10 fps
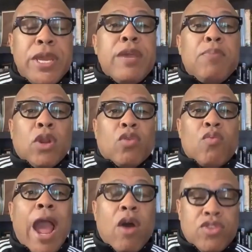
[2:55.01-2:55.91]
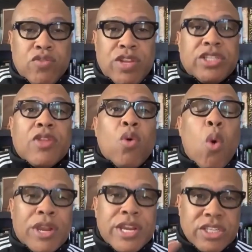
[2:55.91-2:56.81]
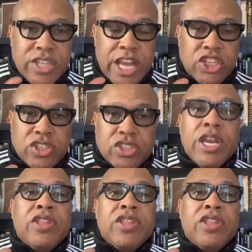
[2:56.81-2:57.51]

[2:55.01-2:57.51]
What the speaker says: people around you, these other organizations,